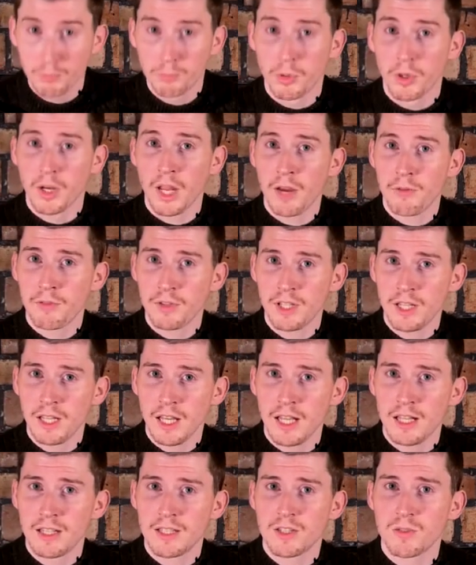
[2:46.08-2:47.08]
but everything
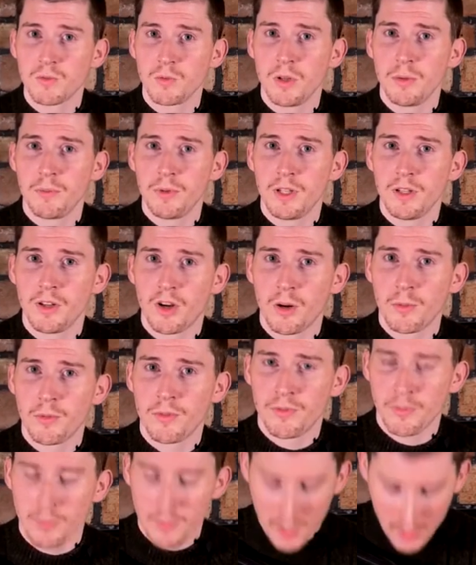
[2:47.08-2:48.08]
else will be normal
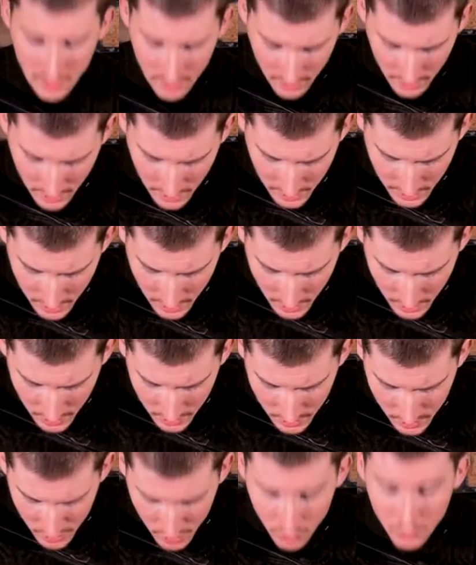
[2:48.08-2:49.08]
from here.
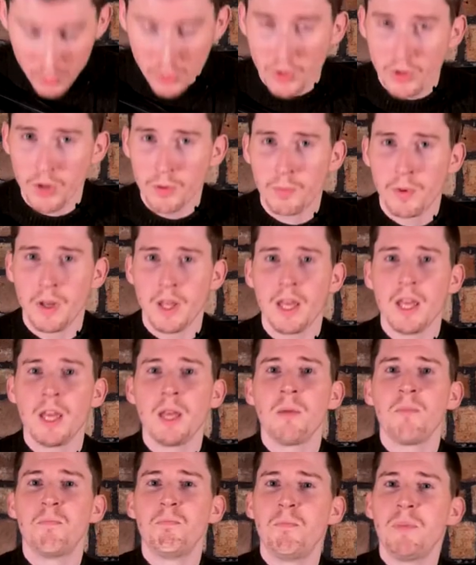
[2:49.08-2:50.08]
So we're going to play
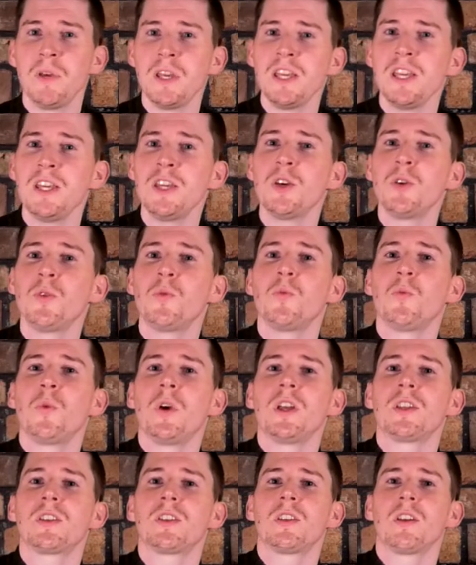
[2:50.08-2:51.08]
B
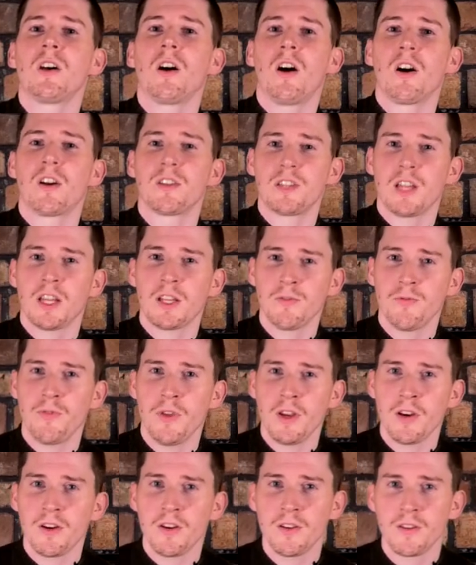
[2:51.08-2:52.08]
with our second
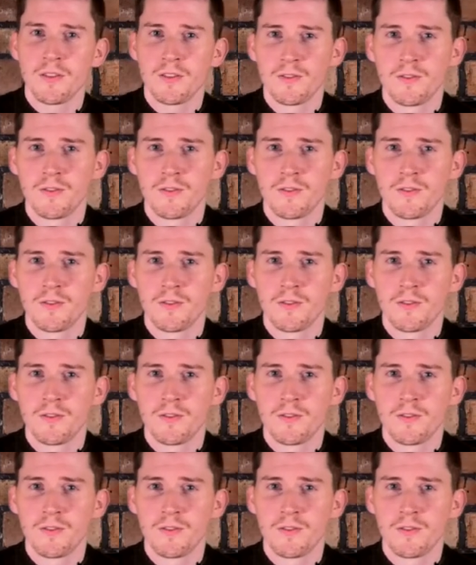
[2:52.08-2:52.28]
finger